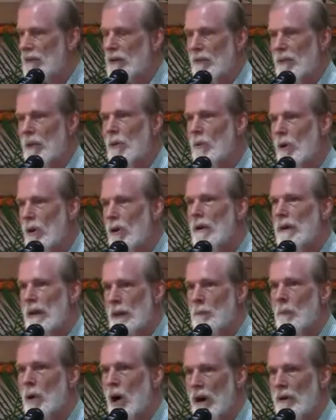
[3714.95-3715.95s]
of the world
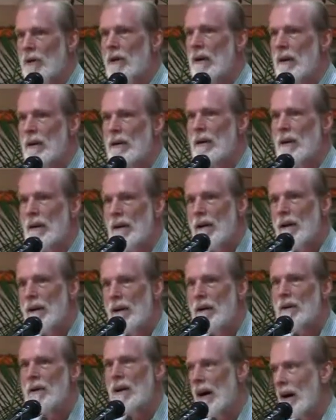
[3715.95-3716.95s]
in modern
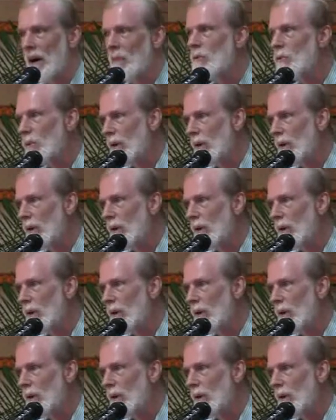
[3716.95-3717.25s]
times.